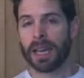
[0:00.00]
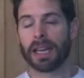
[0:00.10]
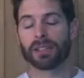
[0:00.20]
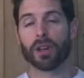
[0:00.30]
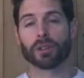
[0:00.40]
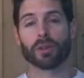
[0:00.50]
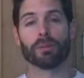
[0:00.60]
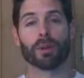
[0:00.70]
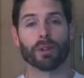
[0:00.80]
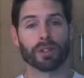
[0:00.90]
It also
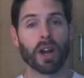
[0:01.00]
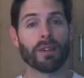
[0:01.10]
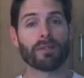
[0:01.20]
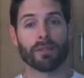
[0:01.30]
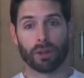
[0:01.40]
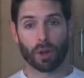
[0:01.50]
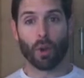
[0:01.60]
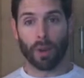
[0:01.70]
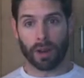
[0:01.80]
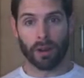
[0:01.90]
burns off
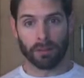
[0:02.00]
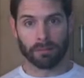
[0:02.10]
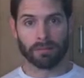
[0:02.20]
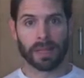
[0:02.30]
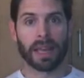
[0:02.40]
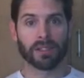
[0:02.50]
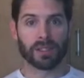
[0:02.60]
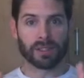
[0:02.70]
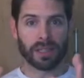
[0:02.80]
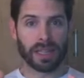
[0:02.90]
quicker,
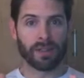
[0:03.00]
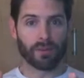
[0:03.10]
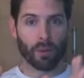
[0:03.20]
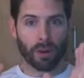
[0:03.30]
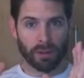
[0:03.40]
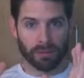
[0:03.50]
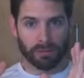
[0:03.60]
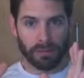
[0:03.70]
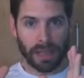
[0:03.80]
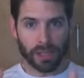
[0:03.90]
hence the need for
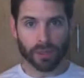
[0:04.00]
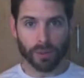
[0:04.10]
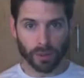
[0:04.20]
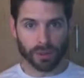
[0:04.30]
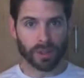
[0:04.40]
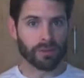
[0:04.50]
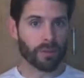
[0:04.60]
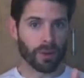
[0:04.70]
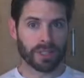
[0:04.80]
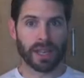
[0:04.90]
intervals of
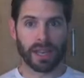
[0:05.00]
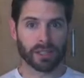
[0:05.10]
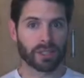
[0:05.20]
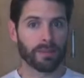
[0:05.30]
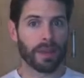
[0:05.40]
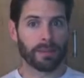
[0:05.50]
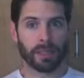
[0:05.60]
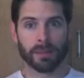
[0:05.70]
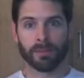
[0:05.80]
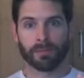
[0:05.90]
30 seconds to
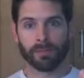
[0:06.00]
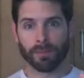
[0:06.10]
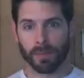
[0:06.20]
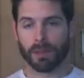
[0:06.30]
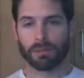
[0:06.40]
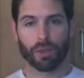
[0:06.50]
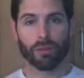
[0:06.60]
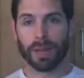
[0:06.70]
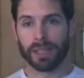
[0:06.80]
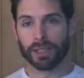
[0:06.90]
maybe
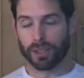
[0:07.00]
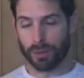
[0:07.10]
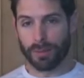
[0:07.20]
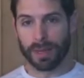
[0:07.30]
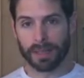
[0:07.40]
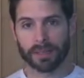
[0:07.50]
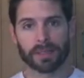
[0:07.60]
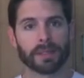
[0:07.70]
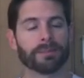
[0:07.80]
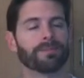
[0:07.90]
2 minutes, 3
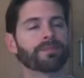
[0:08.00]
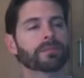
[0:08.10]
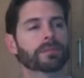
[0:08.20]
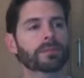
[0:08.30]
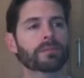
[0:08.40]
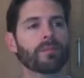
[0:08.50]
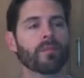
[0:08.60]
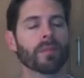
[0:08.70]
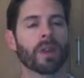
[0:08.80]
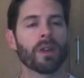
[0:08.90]
minutes.
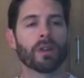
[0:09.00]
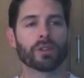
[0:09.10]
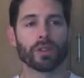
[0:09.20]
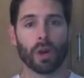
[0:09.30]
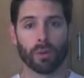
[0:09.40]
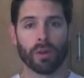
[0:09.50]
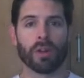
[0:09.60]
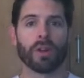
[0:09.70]
So